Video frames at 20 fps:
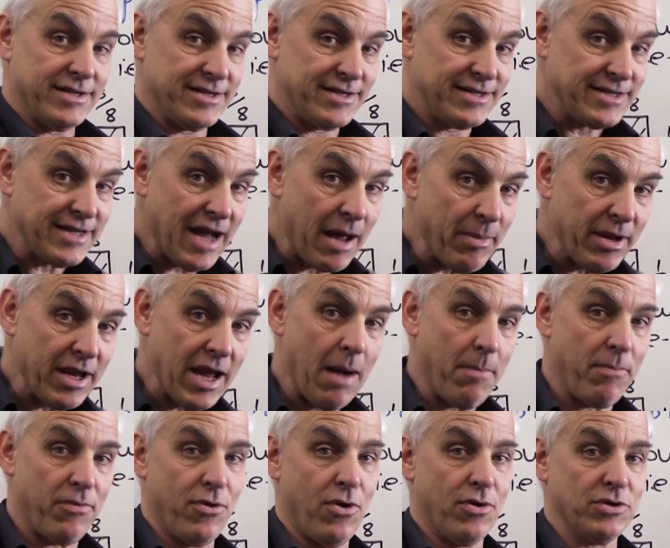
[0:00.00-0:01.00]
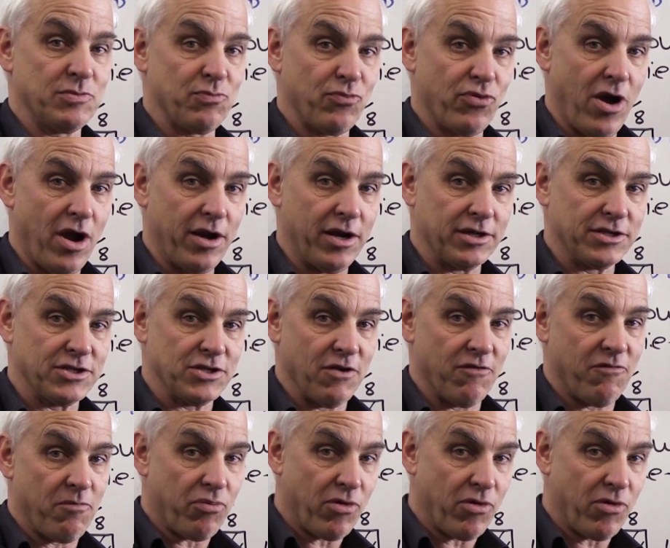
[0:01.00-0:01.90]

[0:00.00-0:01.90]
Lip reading: summing up those products of